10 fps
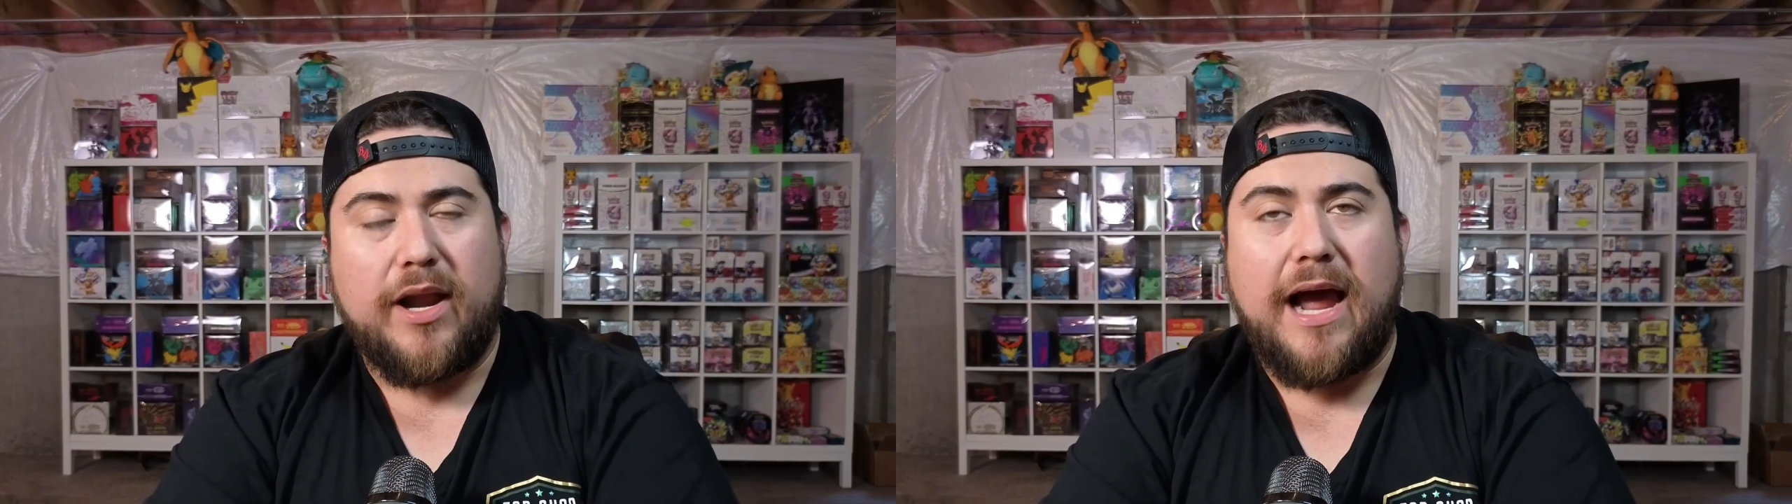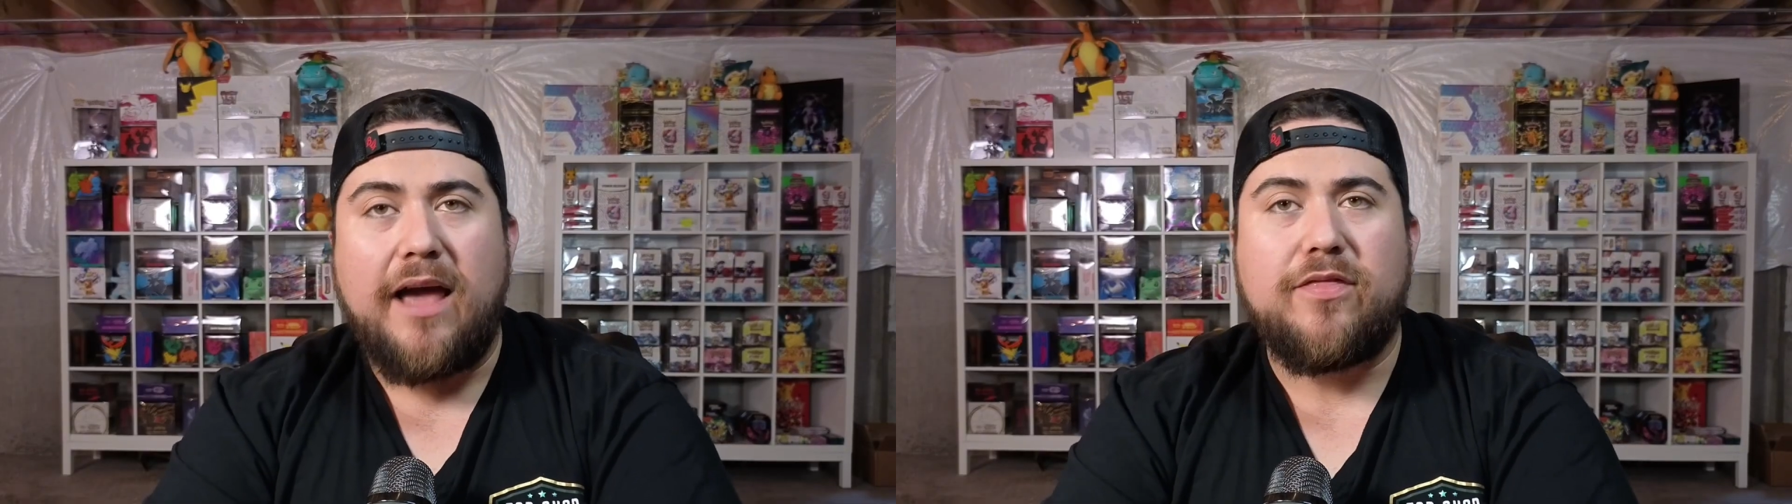
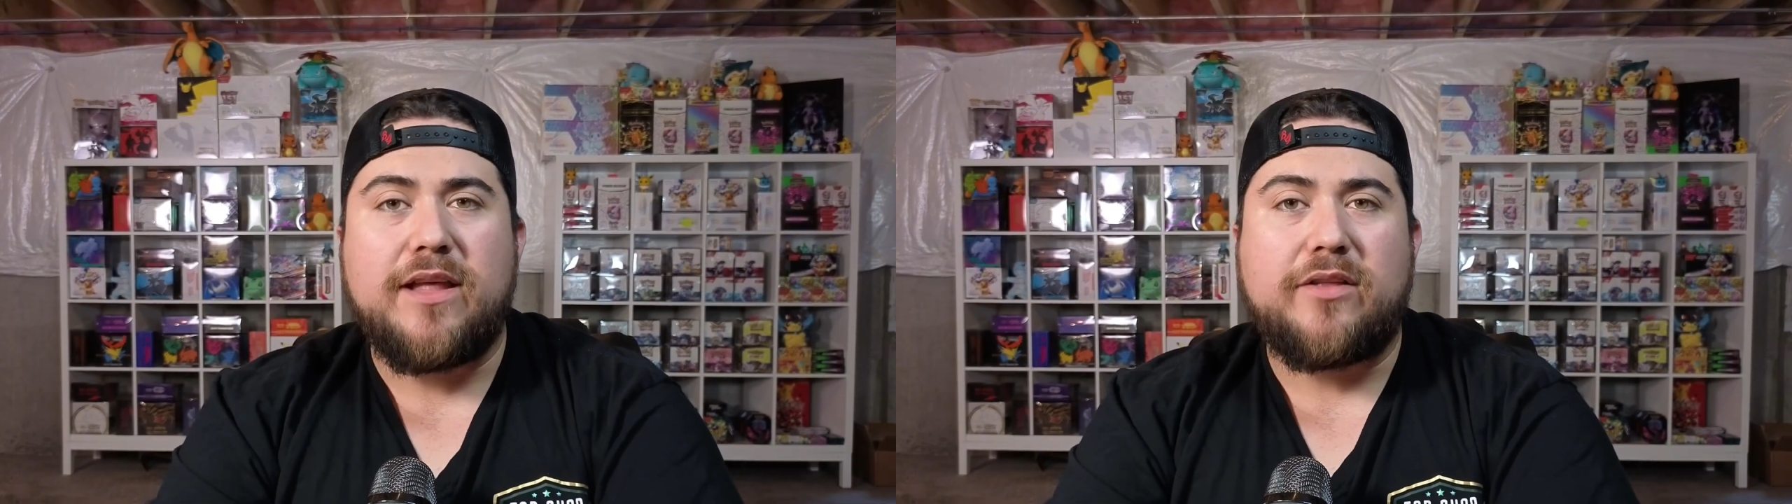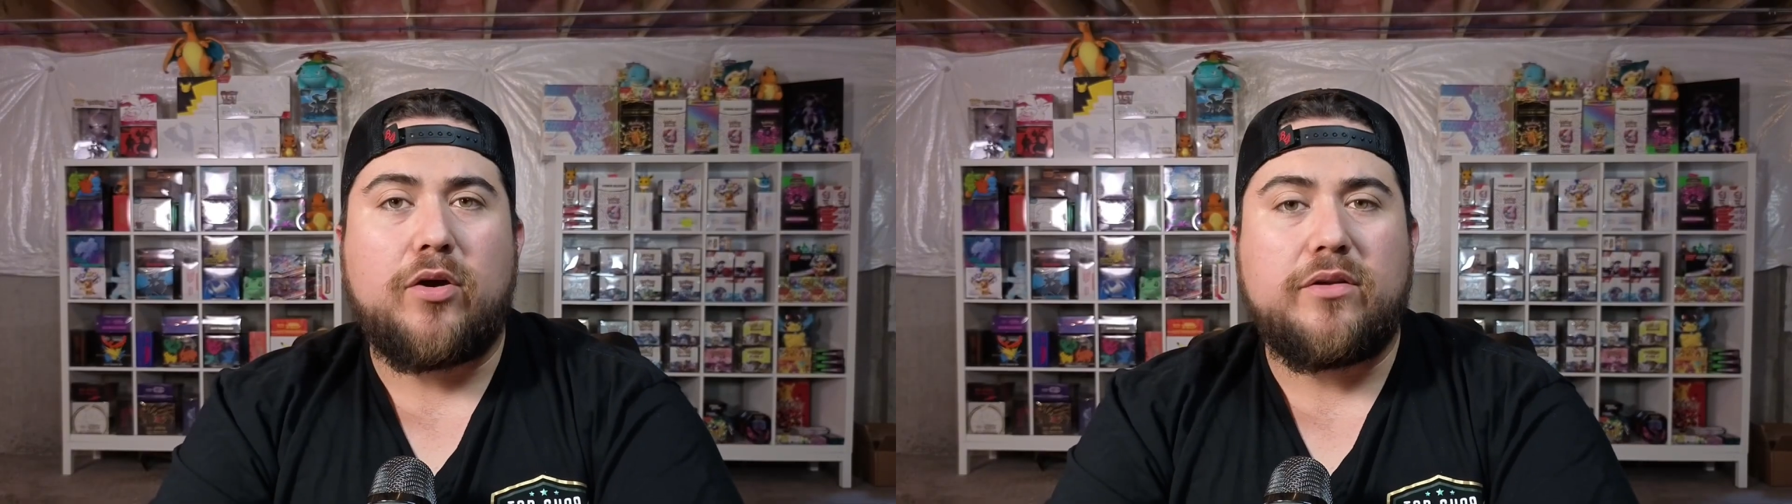I think
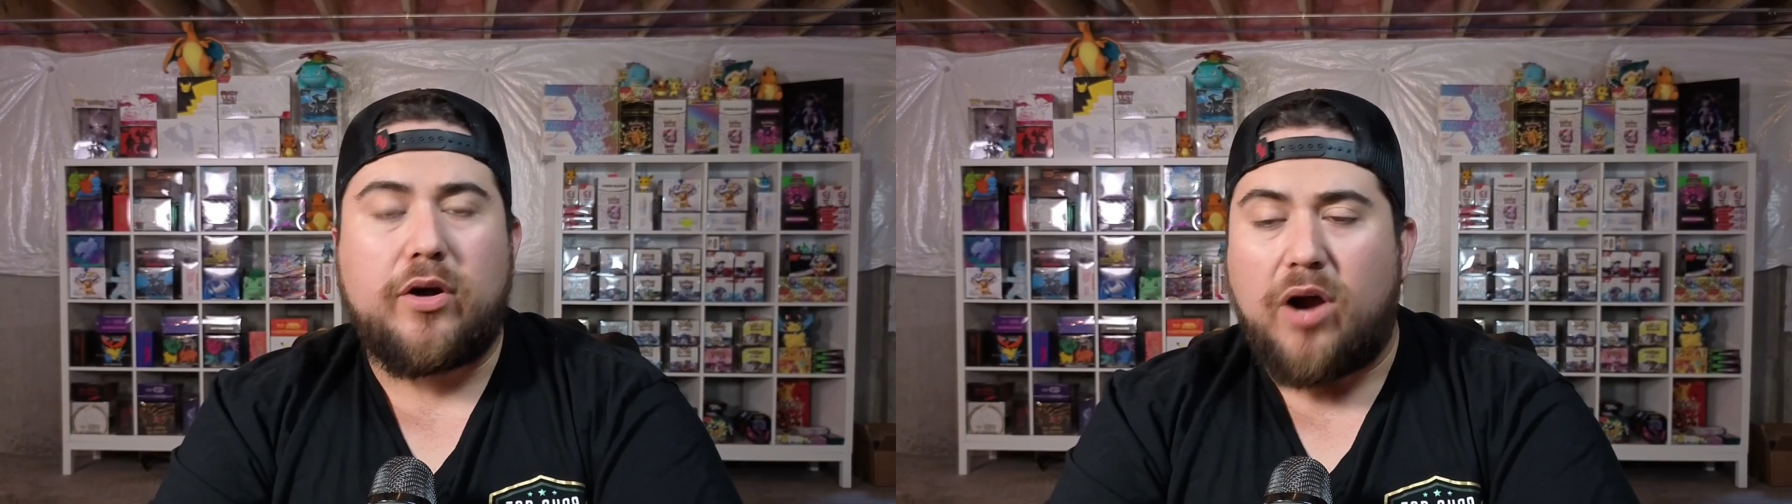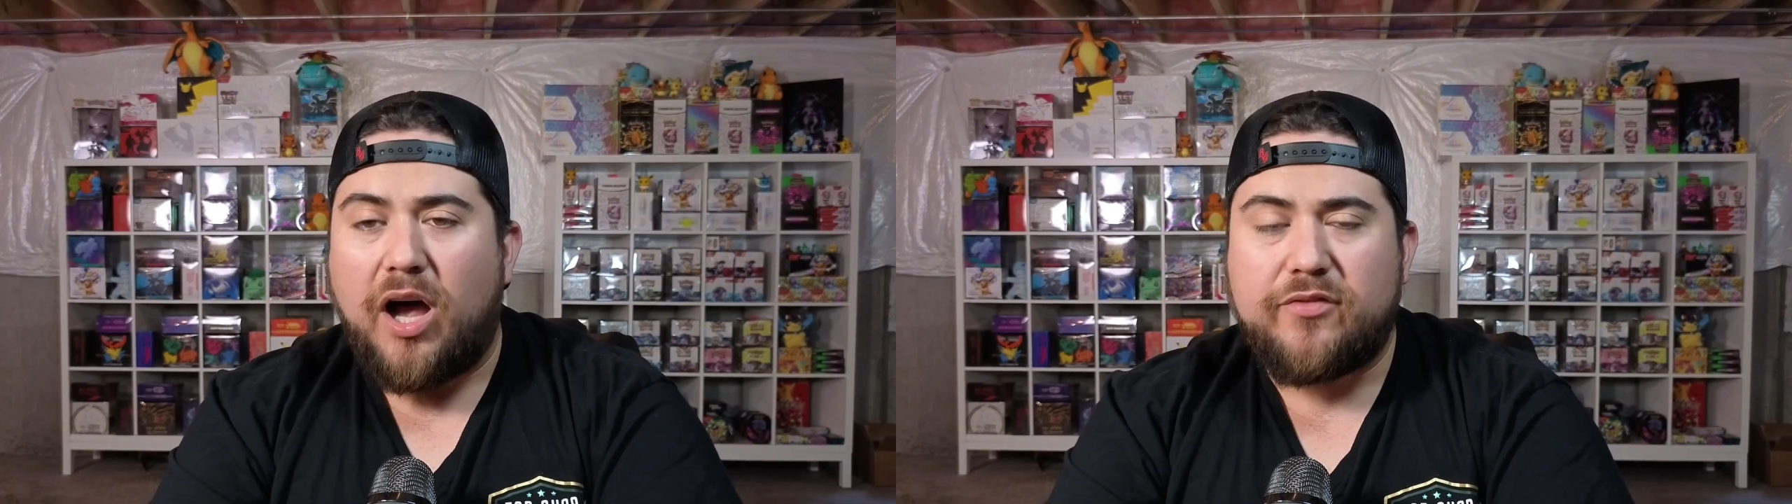
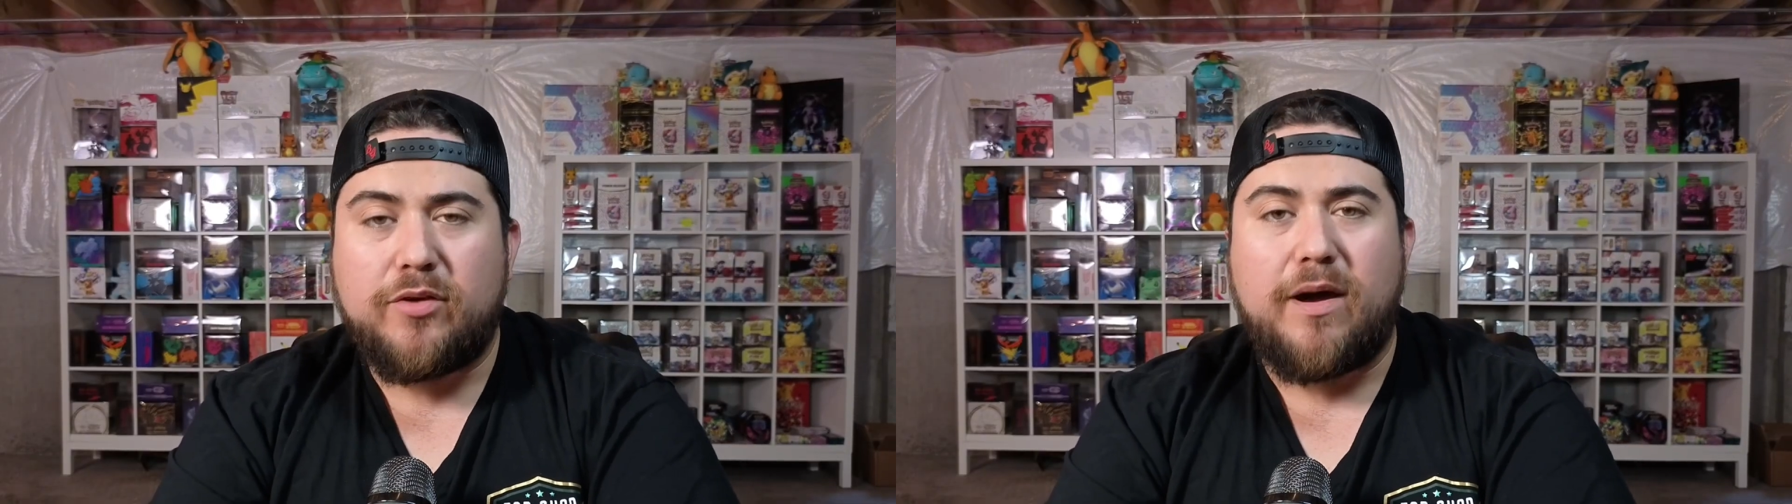they're awesome.